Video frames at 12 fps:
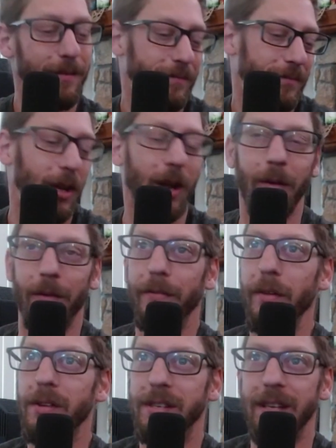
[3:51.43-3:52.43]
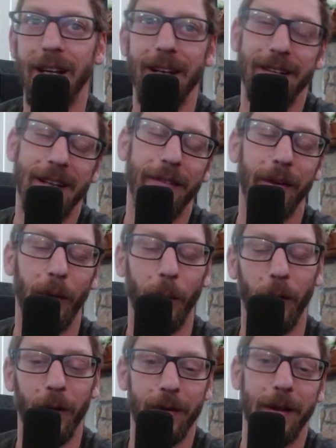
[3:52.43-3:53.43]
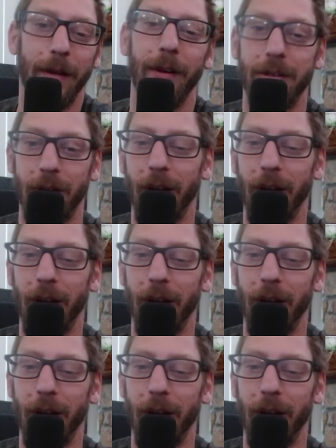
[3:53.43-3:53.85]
If you see it, give it a whirl, give it a try.